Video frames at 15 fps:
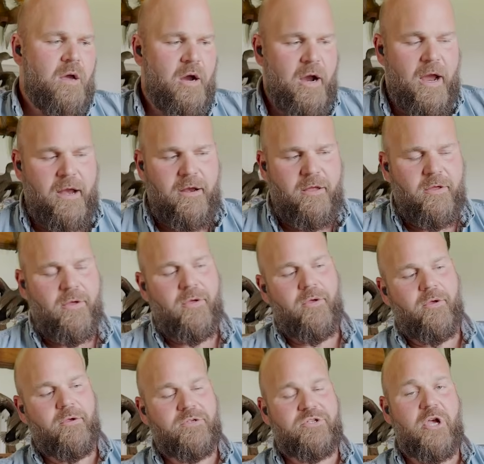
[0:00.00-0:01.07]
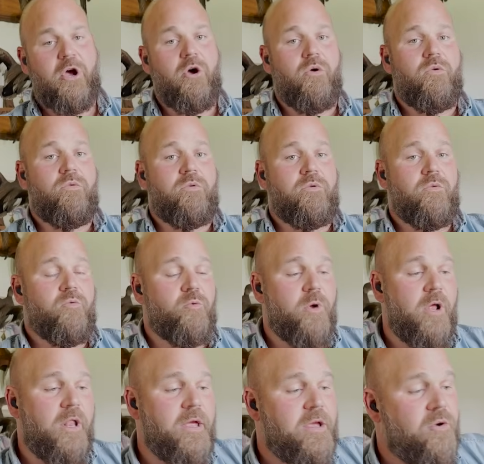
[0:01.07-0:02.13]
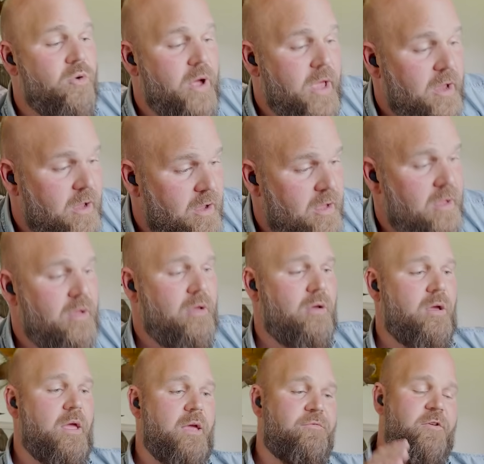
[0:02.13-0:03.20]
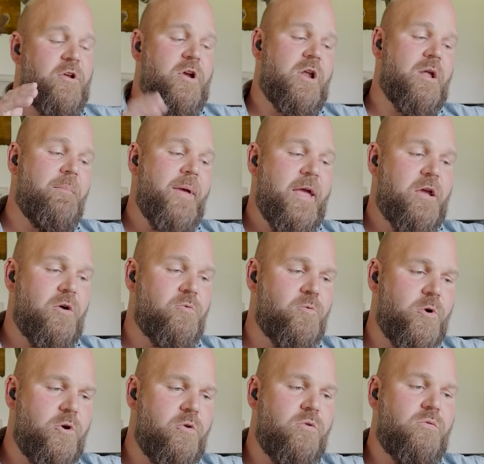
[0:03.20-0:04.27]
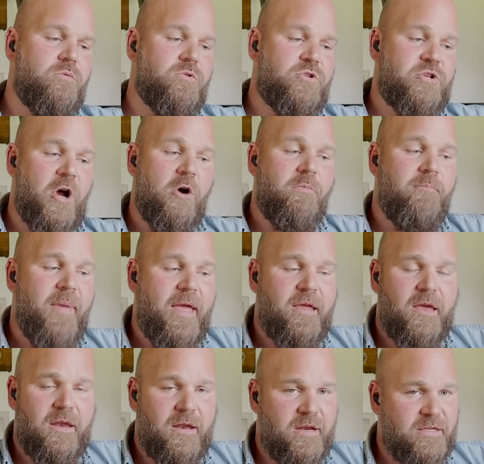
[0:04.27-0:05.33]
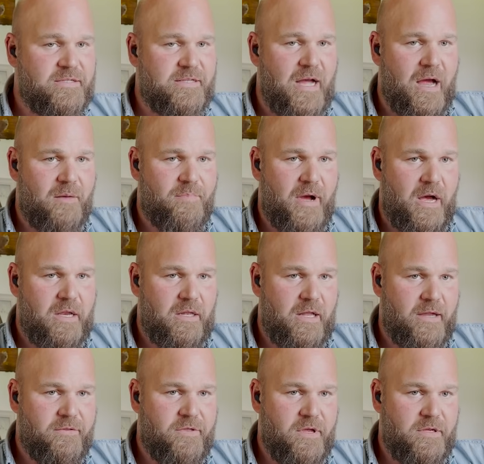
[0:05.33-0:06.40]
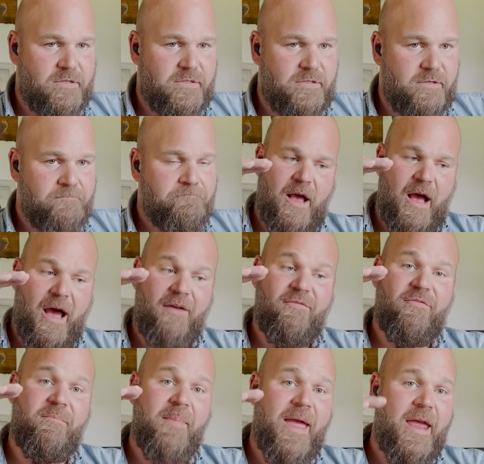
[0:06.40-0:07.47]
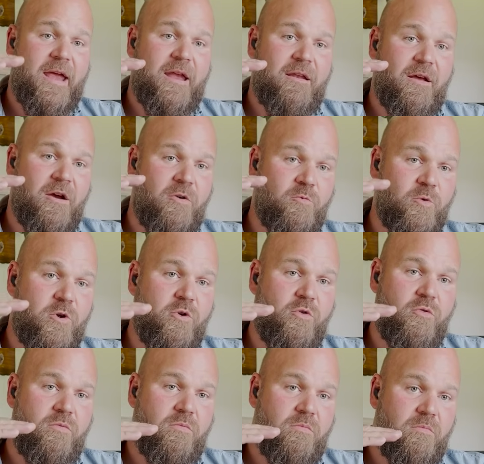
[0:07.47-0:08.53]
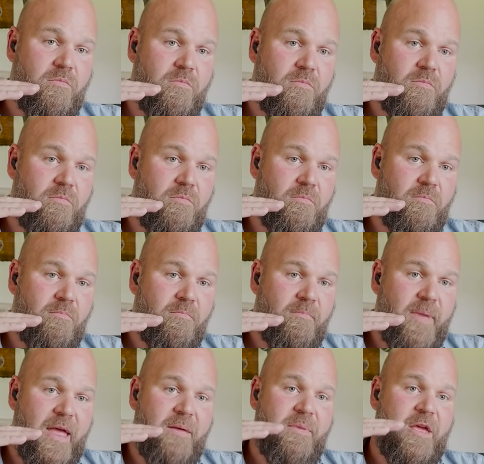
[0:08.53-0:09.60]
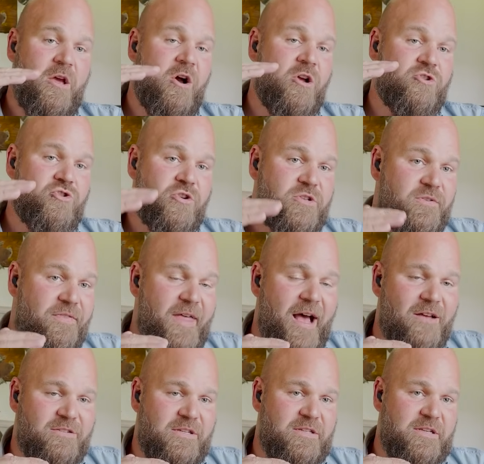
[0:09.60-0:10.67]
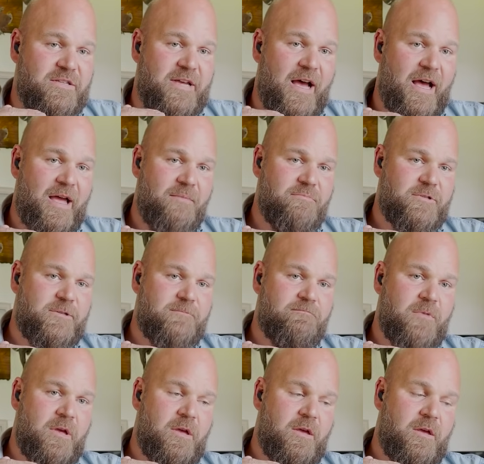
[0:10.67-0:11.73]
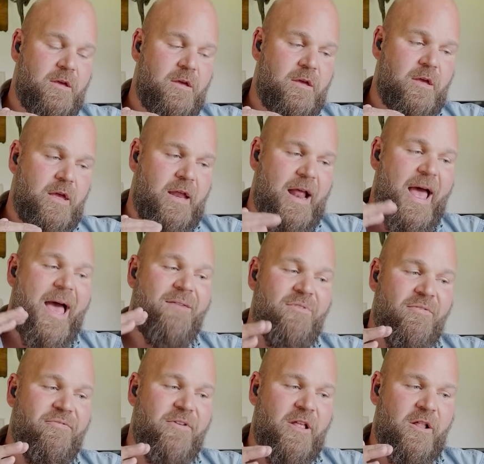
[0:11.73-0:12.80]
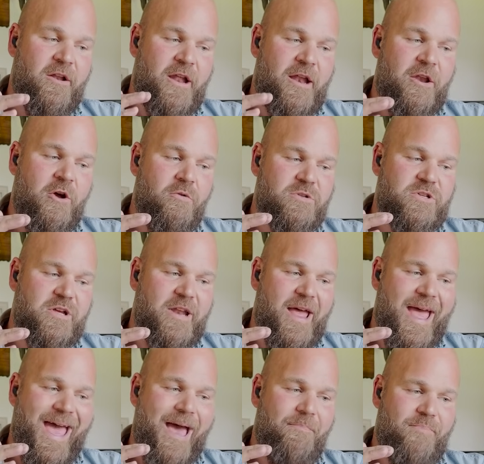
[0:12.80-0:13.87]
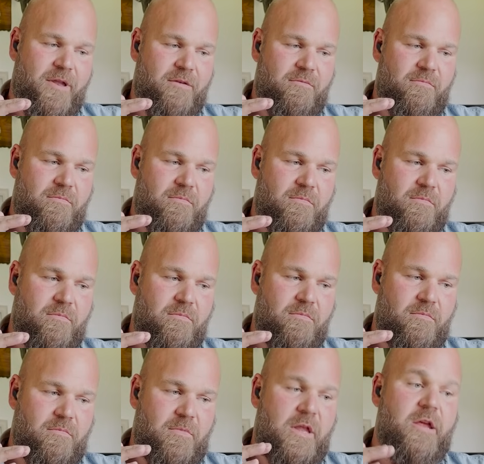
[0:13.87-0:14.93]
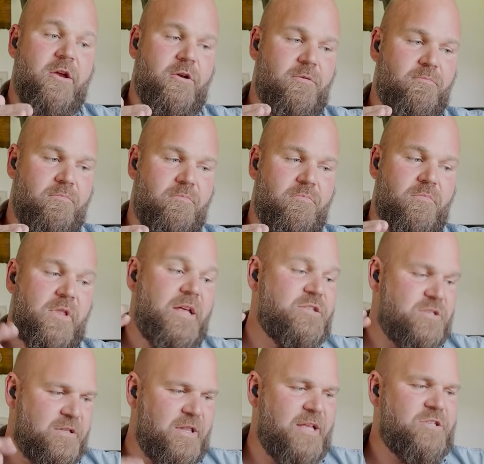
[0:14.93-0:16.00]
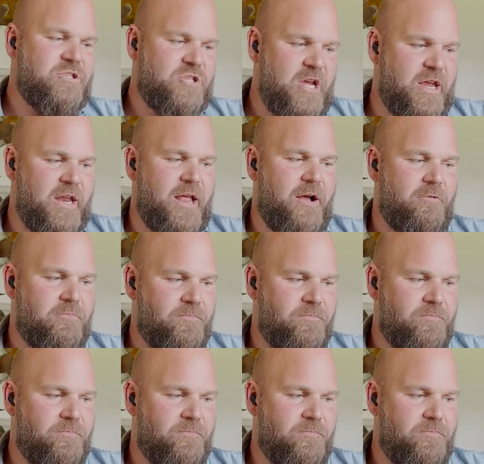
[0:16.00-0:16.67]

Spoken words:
All right, so really quick. If you're going to make a roux, don't make it in a stock pot like this. I've made a roux maybe hundreds of thousands of times, and I have a feeling I know what's going to happen here. Let's check it out.